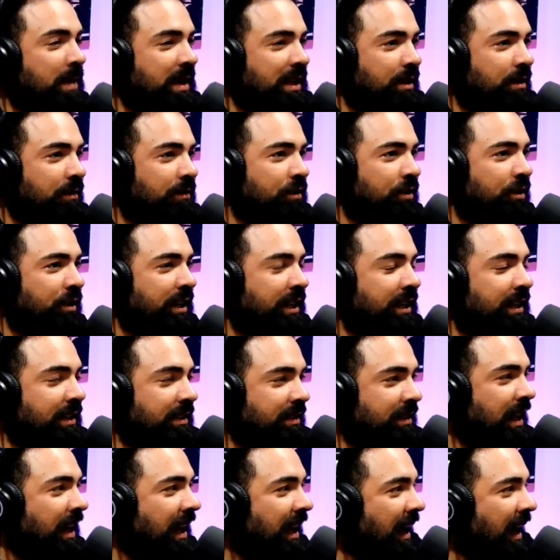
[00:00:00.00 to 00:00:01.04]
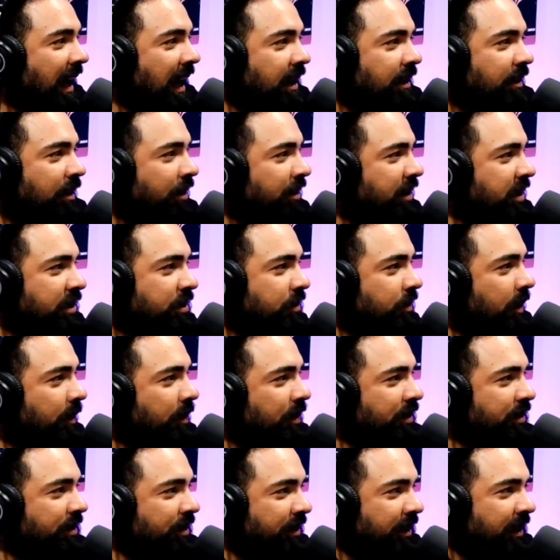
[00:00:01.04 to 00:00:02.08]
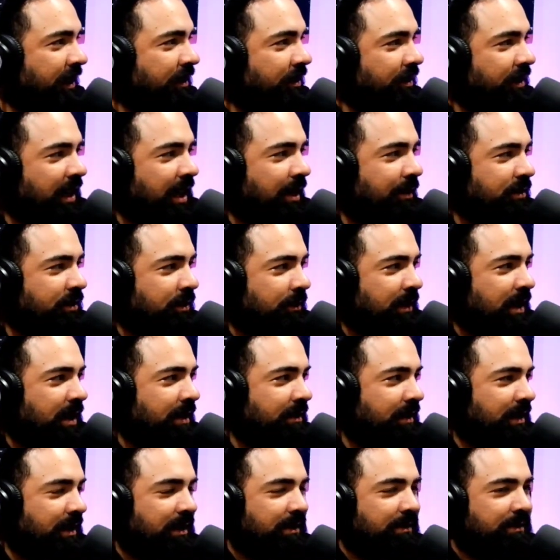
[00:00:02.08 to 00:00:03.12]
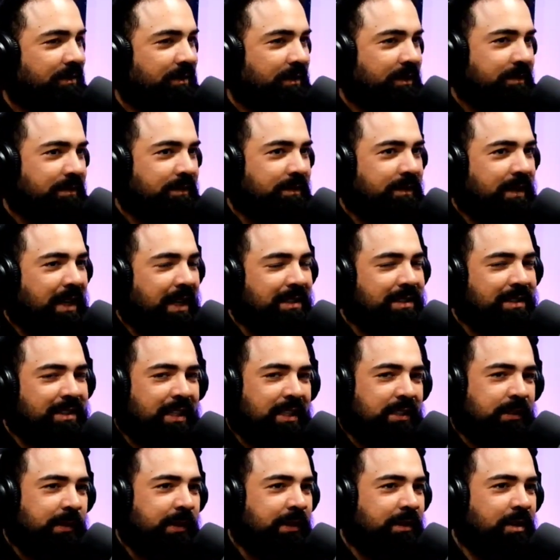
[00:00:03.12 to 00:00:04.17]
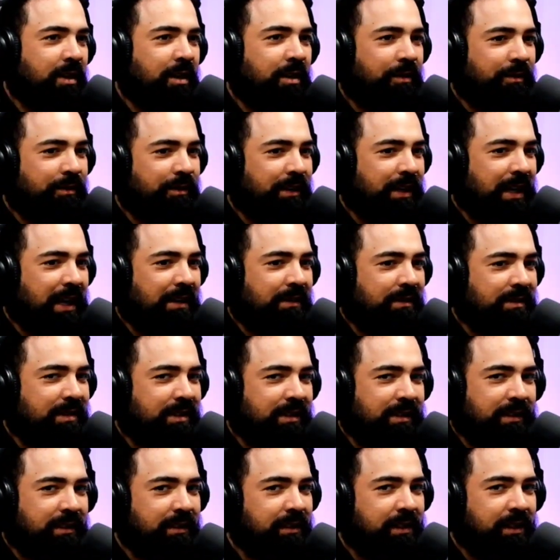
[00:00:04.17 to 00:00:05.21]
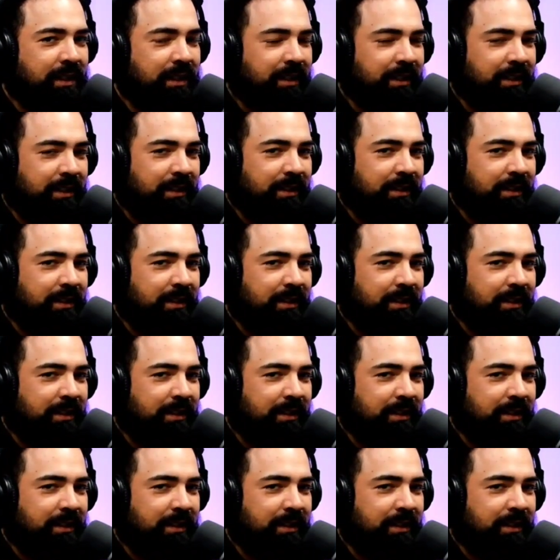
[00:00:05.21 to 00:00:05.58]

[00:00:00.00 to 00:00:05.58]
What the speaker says: don't be there for your kids. All these strippers, you think their dad was around that I've had sex with? No, obviously.